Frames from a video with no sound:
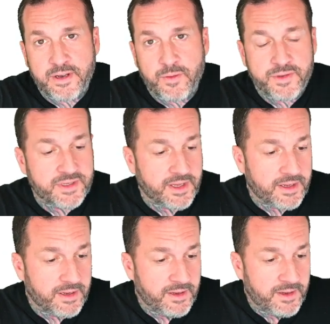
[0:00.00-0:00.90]
and I will
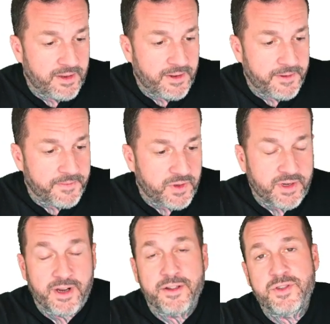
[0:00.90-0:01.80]
say, you
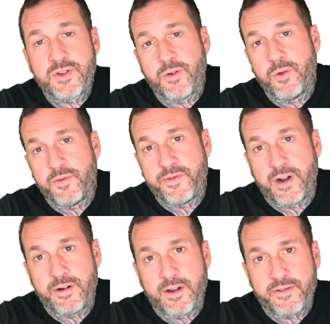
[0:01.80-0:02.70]
did not scroll
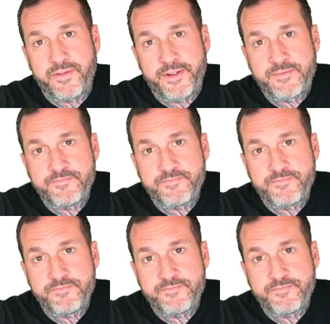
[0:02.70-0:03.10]
far enough.